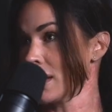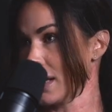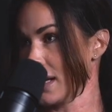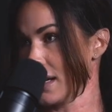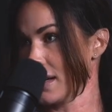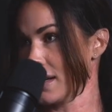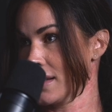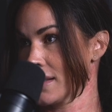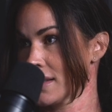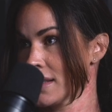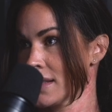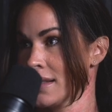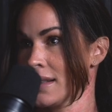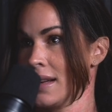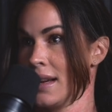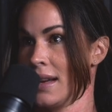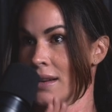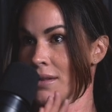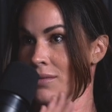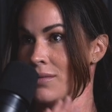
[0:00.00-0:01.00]
layers
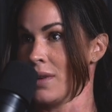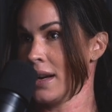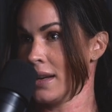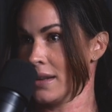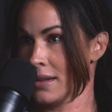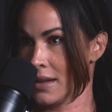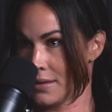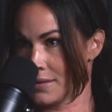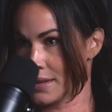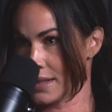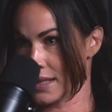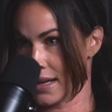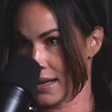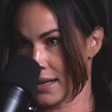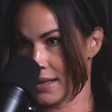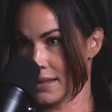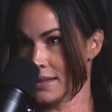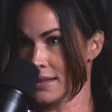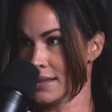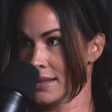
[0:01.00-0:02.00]
and right and left
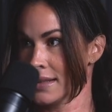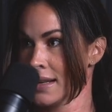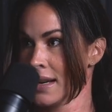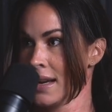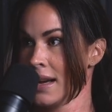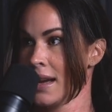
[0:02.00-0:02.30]
sides.